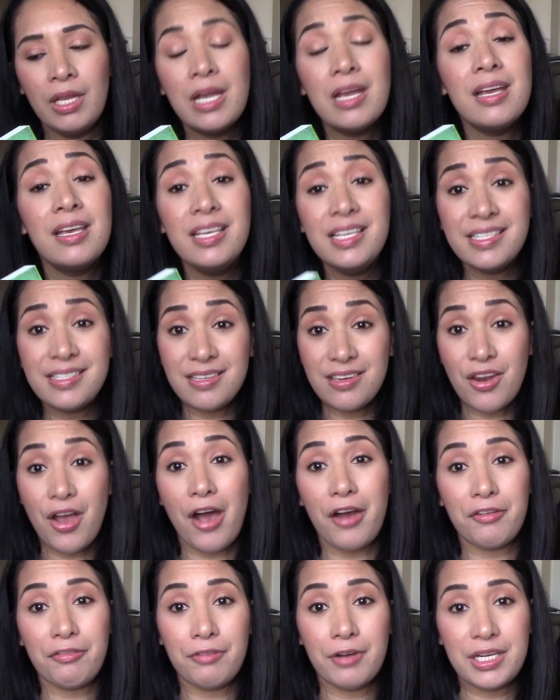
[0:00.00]
He's
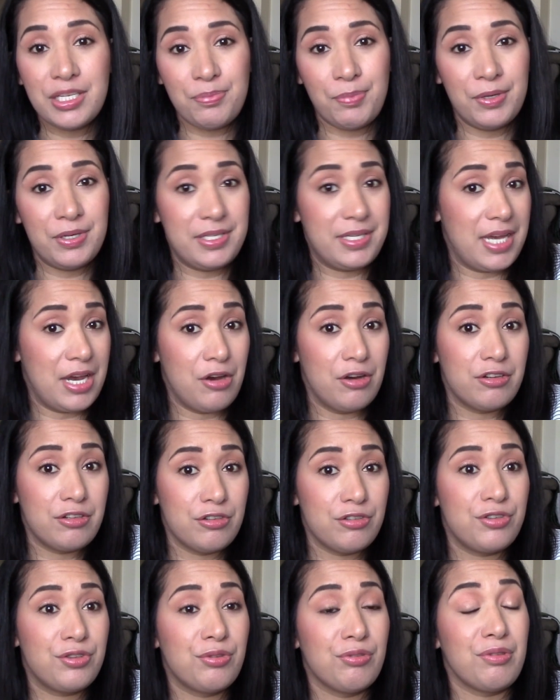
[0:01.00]
not afraid to put his
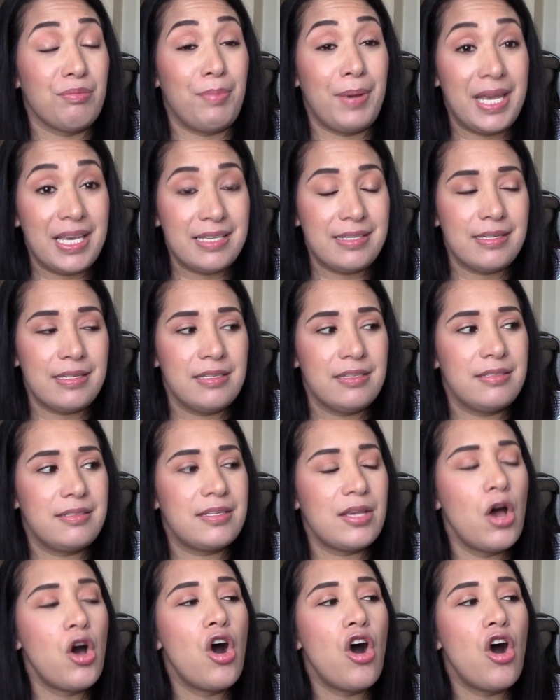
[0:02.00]
characters through the paces.